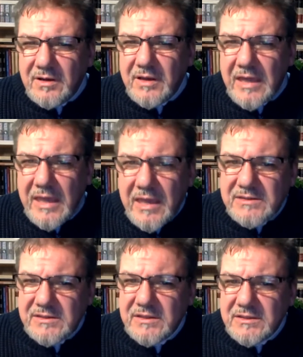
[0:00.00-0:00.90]

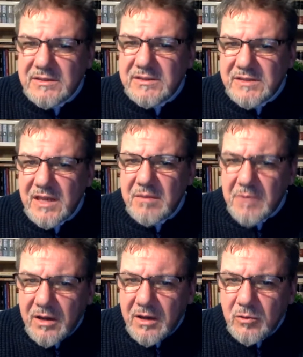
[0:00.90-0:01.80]
hints at the same
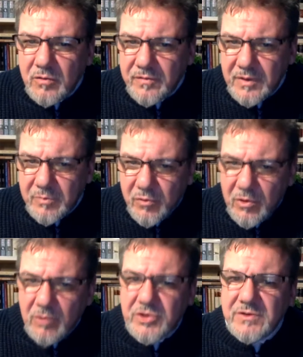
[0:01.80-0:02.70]
kind of
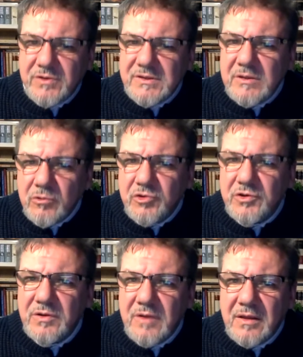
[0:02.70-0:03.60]
approach and
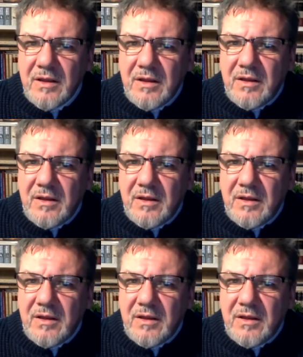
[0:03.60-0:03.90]
solution that